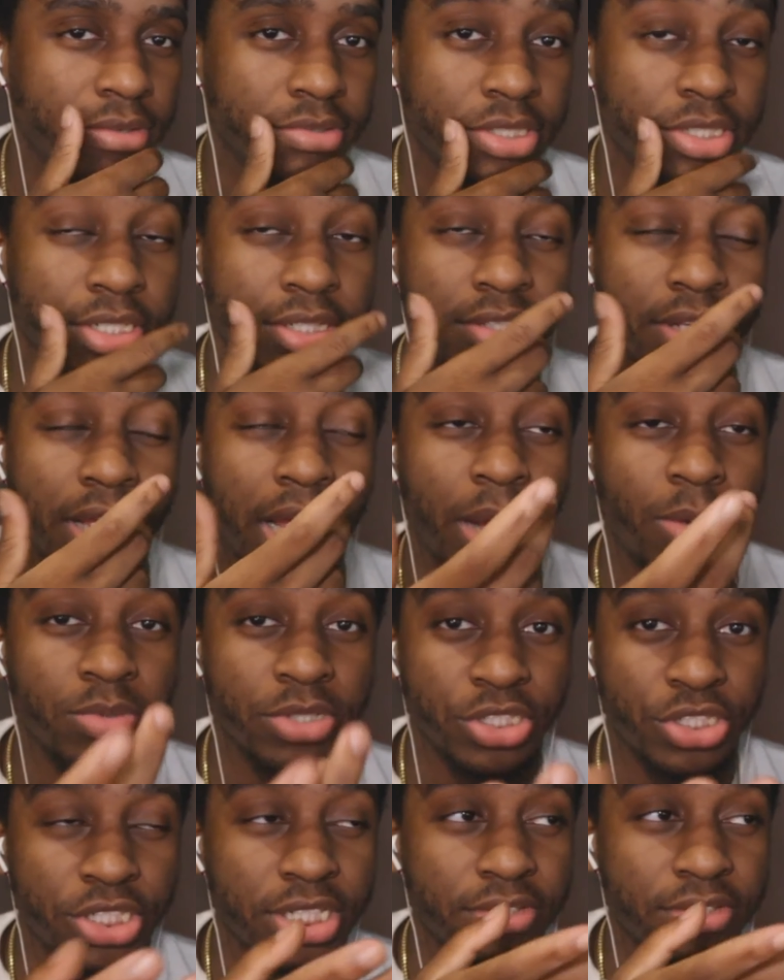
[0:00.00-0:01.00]
I was
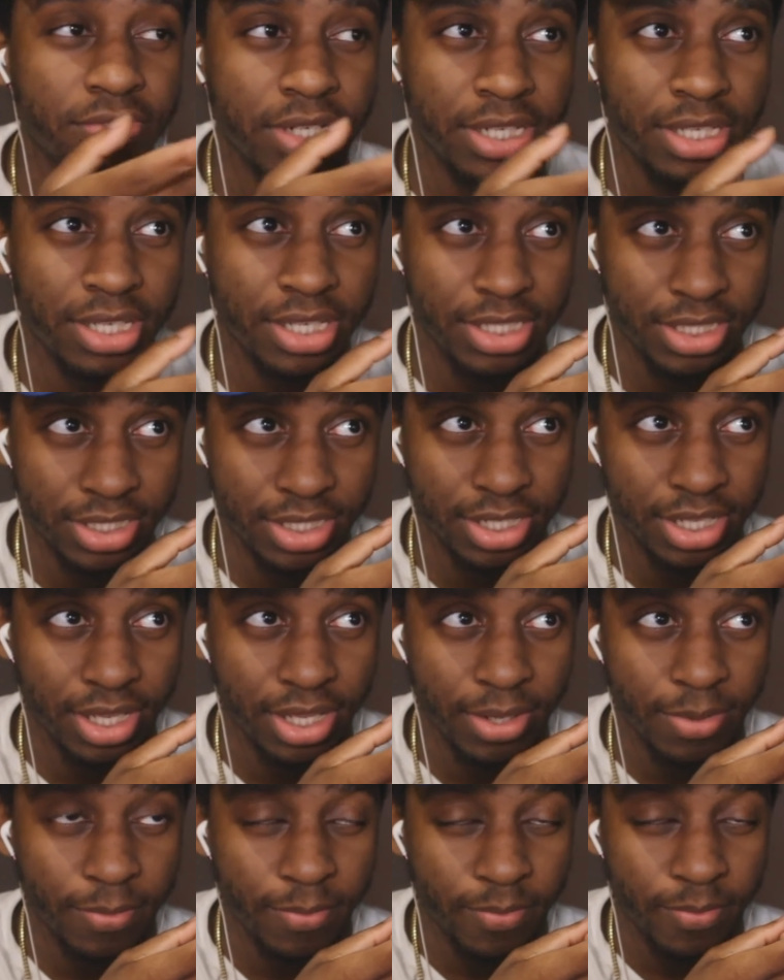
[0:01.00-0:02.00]
just gonna get to
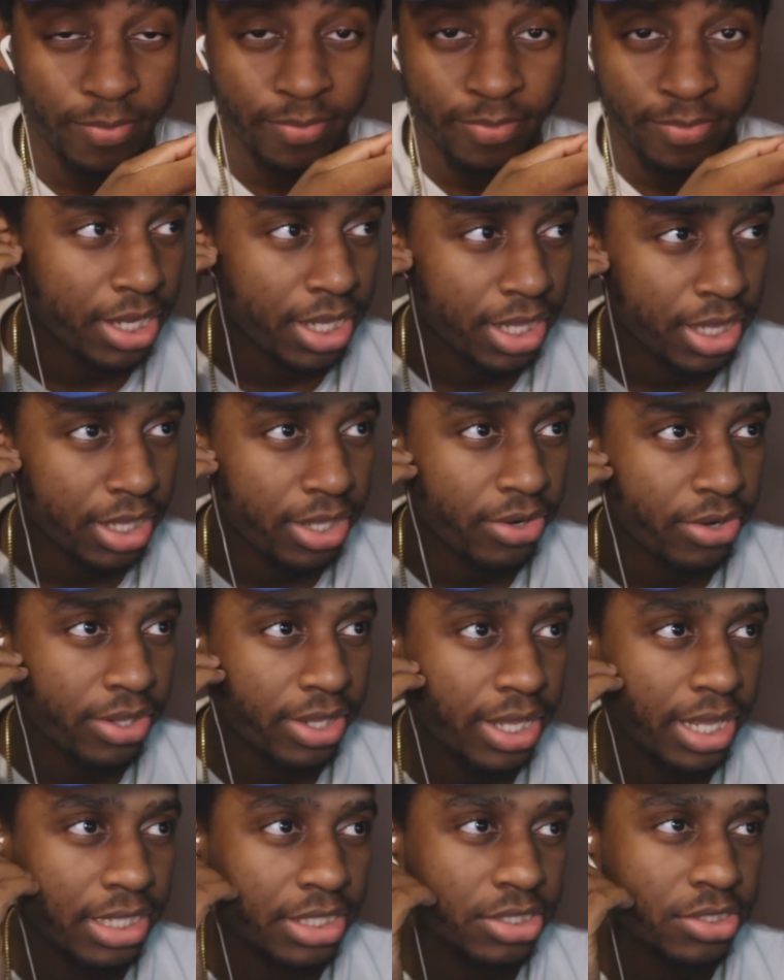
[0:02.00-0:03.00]
that. He
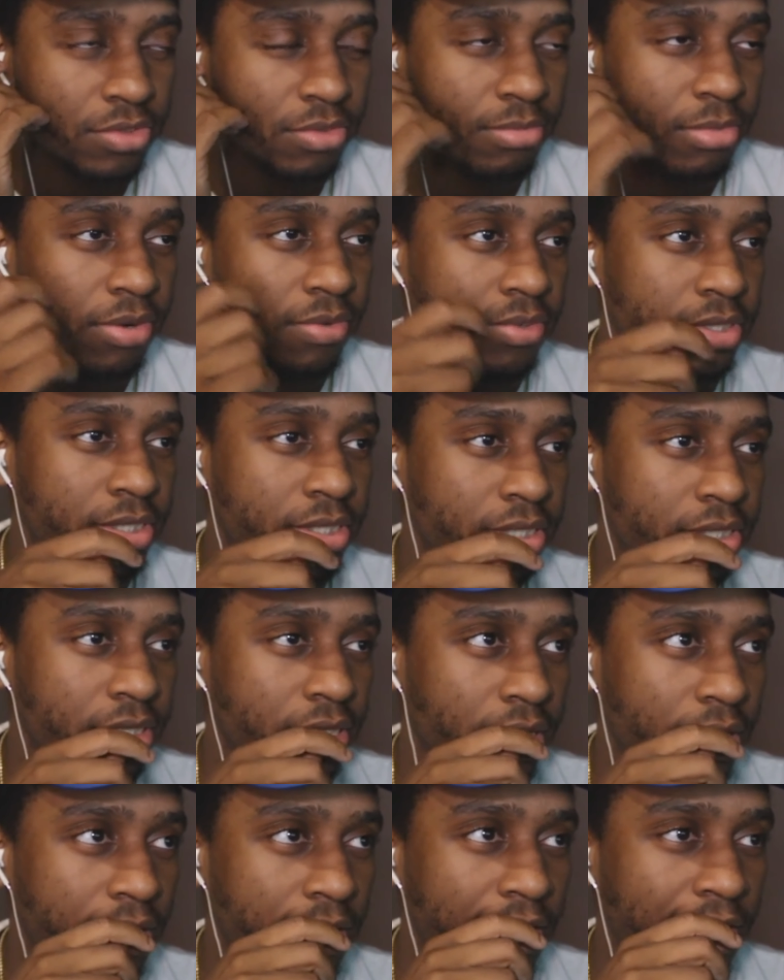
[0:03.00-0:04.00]
literally had to swim over to
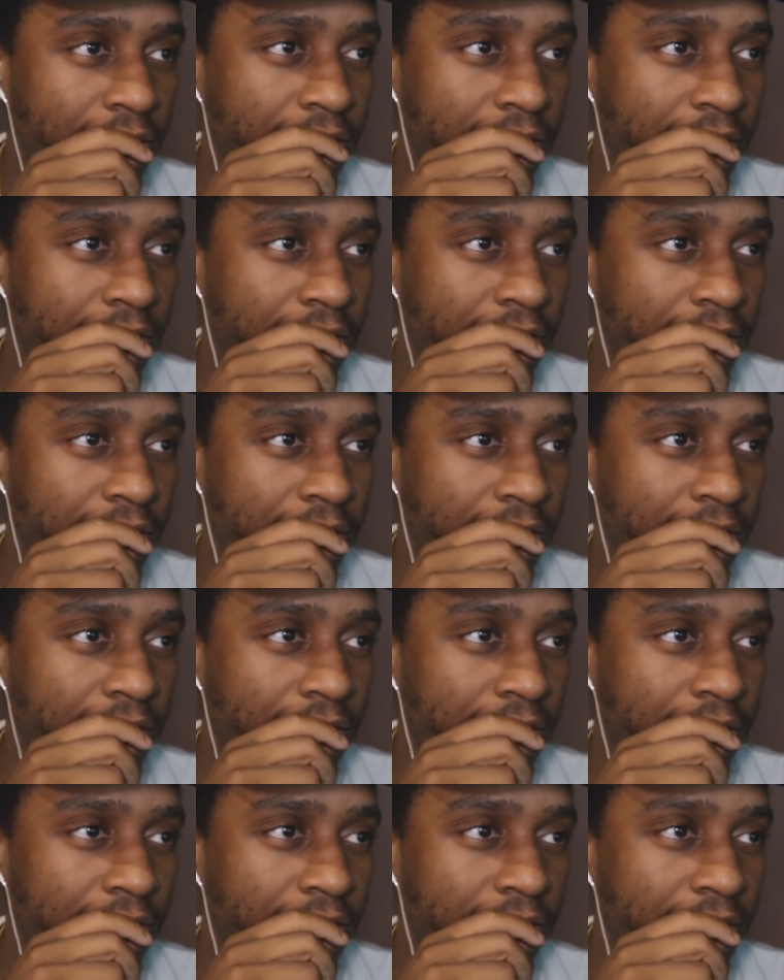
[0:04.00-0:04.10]
here.